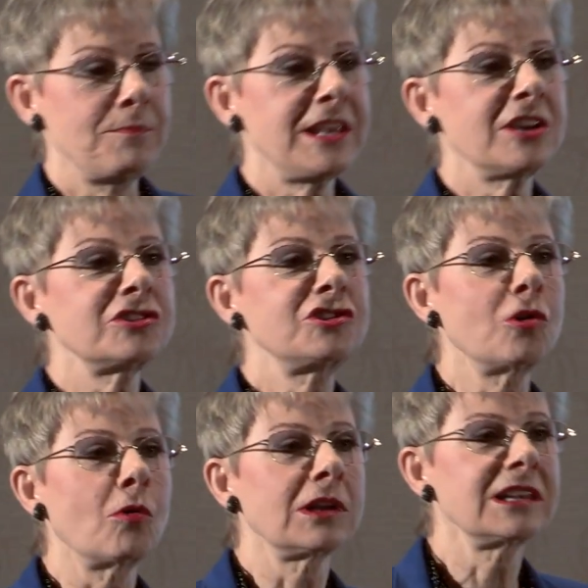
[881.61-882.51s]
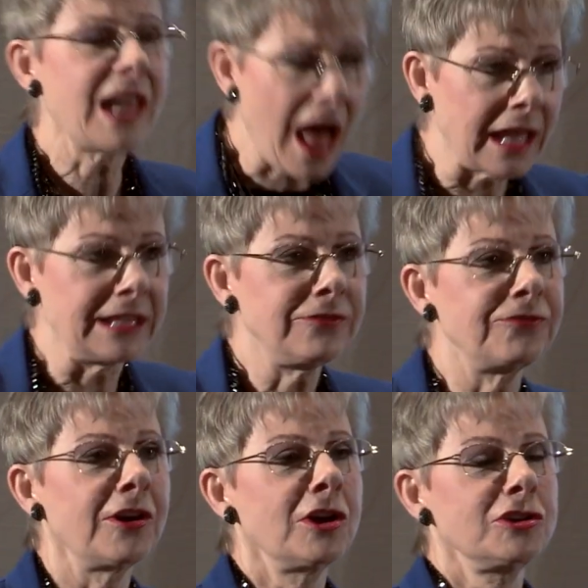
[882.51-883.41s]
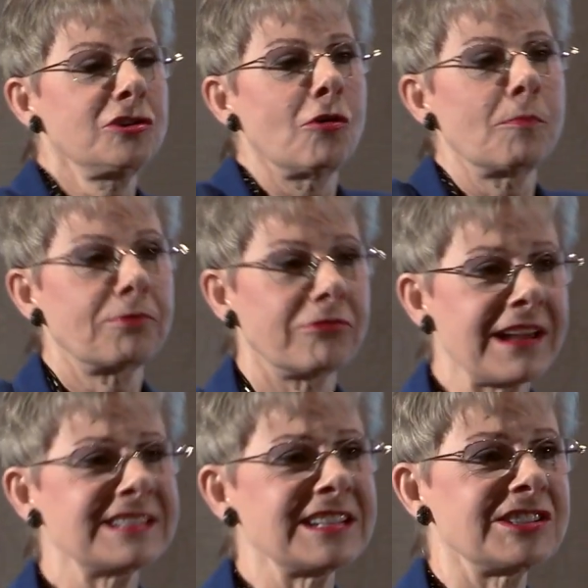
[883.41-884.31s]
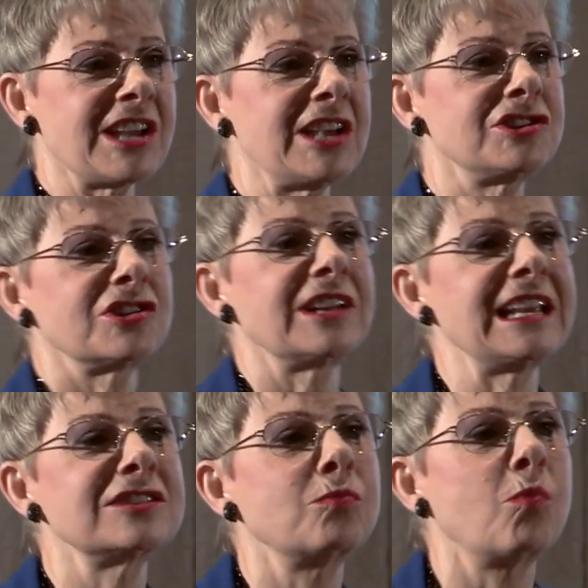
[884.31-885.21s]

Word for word: because your life, your presentation is